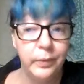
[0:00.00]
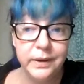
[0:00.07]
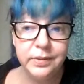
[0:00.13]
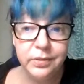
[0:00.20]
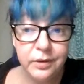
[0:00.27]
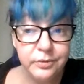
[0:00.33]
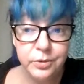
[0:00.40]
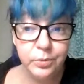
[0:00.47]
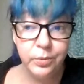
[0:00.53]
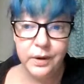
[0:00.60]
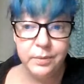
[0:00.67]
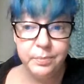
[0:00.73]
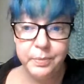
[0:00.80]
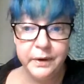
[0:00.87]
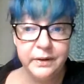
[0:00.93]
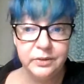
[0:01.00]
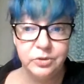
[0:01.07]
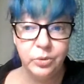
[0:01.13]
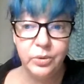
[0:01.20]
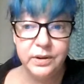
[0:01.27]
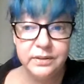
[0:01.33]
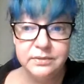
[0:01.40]
we love you right back,
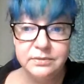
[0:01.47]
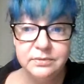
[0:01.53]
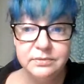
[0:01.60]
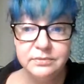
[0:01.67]
Dawn.